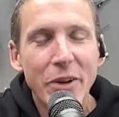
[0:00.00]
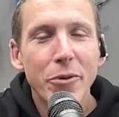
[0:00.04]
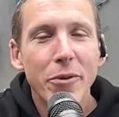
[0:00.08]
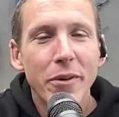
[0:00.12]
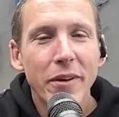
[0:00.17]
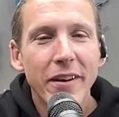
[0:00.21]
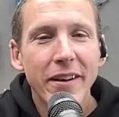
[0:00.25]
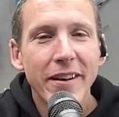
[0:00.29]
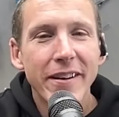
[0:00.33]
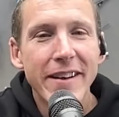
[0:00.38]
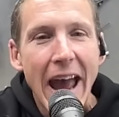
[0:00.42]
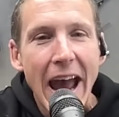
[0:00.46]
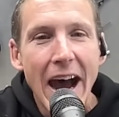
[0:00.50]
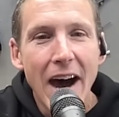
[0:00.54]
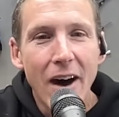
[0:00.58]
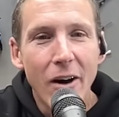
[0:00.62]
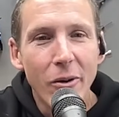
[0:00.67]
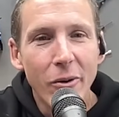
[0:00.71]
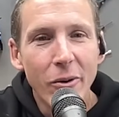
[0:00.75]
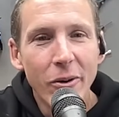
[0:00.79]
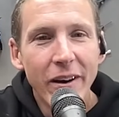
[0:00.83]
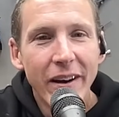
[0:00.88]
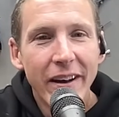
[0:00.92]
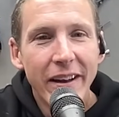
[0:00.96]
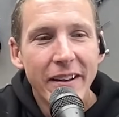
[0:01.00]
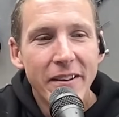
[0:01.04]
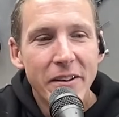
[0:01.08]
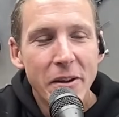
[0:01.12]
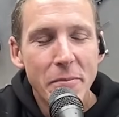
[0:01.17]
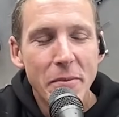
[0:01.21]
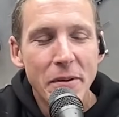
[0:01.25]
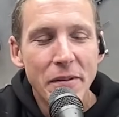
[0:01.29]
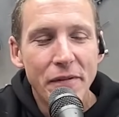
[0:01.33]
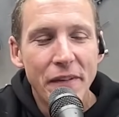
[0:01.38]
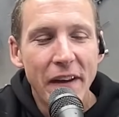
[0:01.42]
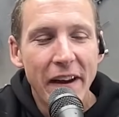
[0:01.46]
now, to
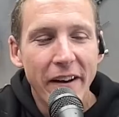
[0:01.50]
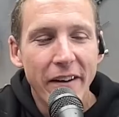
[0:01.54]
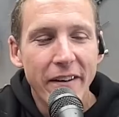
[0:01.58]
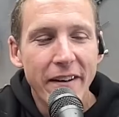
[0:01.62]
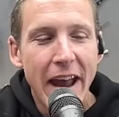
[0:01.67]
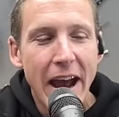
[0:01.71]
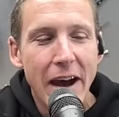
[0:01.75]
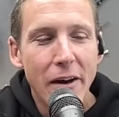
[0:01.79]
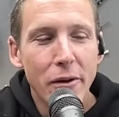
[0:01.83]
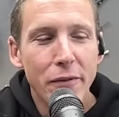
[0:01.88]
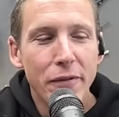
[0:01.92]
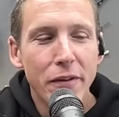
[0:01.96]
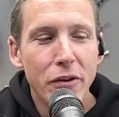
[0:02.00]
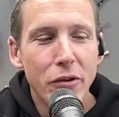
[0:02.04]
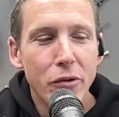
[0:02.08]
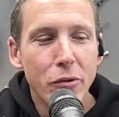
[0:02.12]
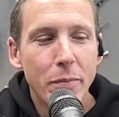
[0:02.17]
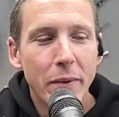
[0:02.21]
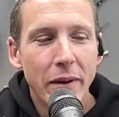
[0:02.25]
be fair, now if a new